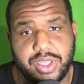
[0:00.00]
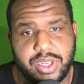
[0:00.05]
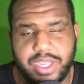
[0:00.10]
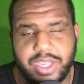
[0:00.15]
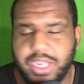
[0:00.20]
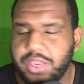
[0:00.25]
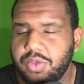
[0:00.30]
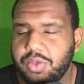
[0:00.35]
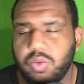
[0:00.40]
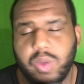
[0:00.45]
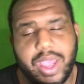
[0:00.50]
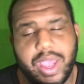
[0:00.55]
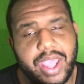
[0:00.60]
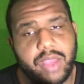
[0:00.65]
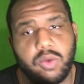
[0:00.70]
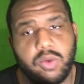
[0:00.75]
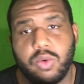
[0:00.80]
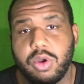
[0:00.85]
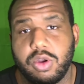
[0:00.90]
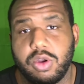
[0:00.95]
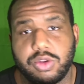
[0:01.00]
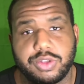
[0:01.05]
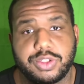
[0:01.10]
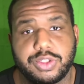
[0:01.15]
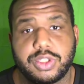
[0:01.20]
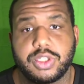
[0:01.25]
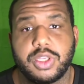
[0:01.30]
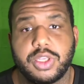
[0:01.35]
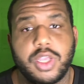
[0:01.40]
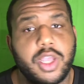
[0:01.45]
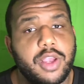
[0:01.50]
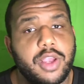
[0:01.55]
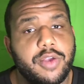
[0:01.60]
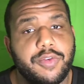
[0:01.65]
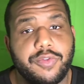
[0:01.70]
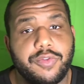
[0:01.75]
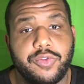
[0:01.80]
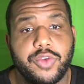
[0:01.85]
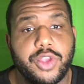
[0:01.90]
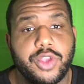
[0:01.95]
Either way, it works
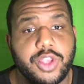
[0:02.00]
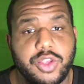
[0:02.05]
for you.